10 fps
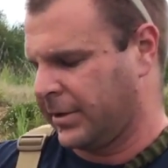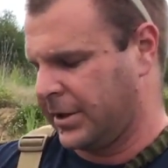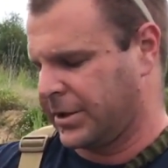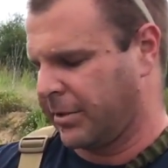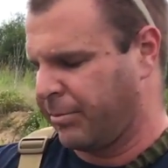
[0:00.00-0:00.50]

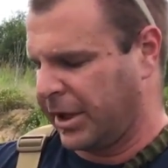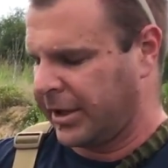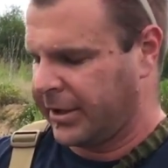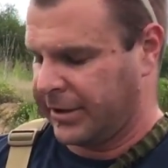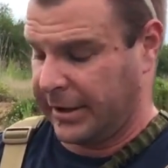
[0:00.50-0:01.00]
These are
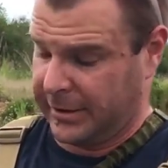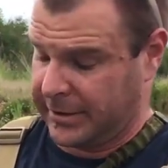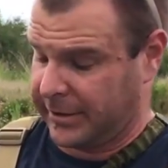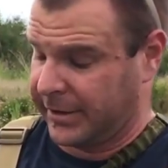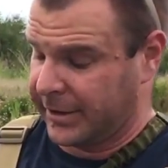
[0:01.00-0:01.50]
billet. They
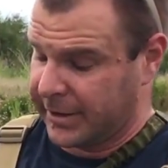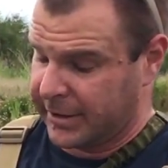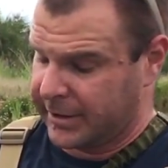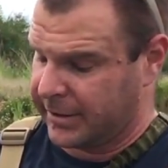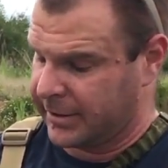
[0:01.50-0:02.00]
look really
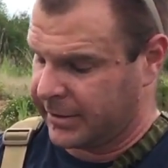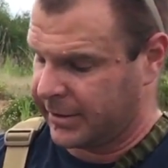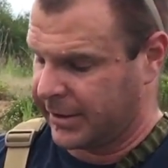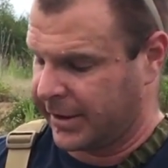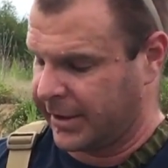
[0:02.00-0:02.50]
good.
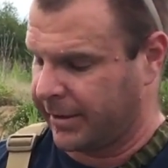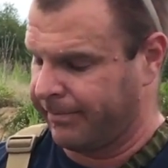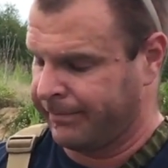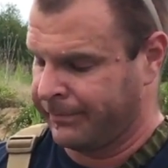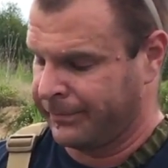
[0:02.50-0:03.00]

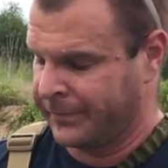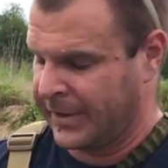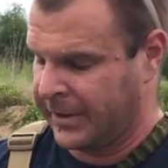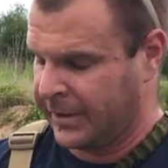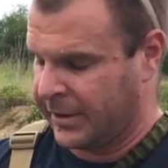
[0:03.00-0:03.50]

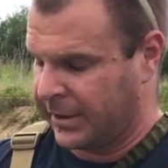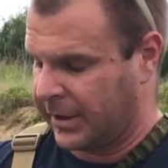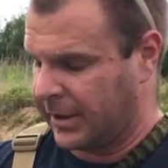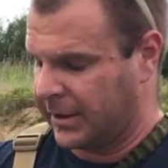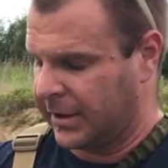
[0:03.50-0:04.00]

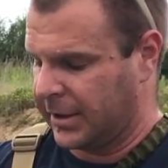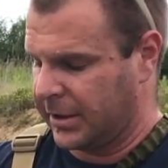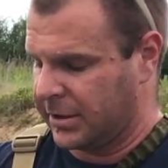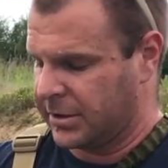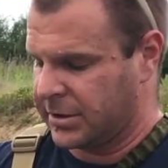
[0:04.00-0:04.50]
It
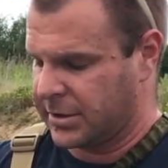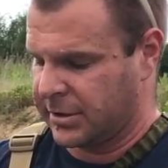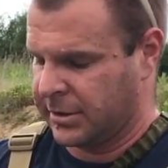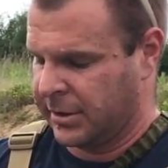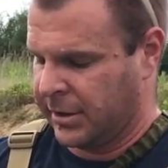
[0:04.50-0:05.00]

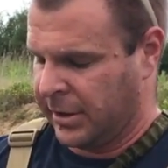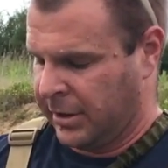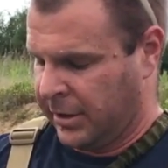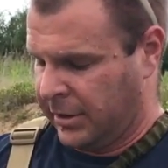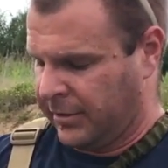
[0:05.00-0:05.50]
is
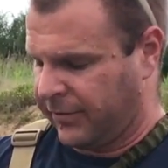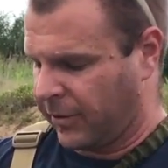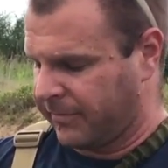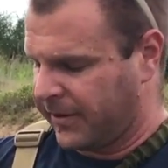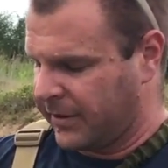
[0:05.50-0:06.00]

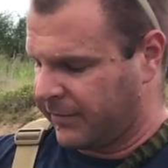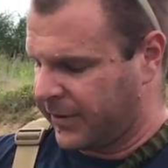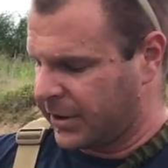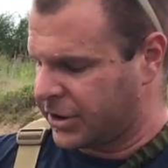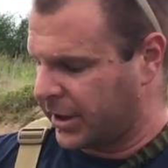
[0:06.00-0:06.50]
form, fit, and
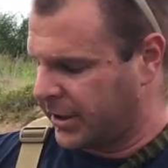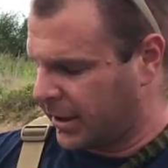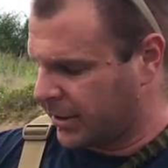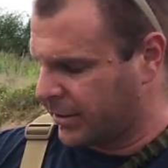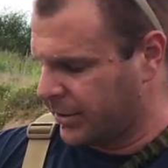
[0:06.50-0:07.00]
finish
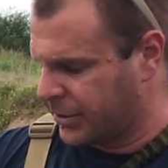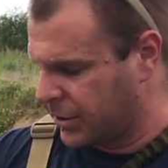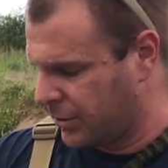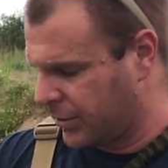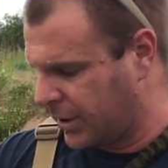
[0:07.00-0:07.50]
identical
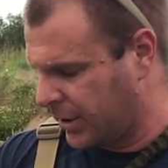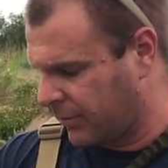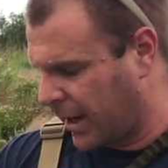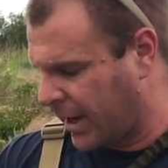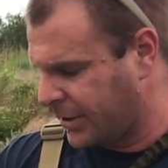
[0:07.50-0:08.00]
to the
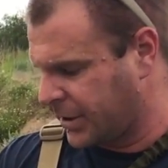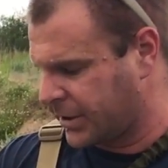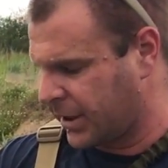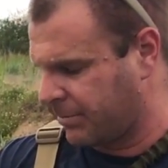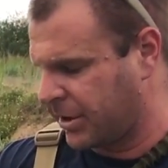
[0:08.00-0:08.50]
RAS,
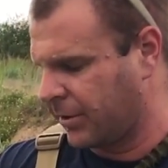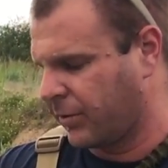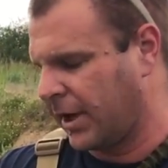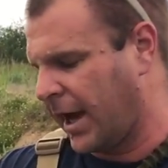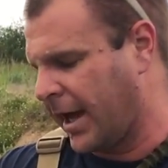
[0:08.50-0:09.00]
except that
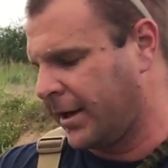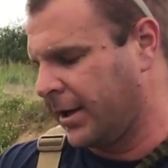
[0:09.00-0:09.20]
we add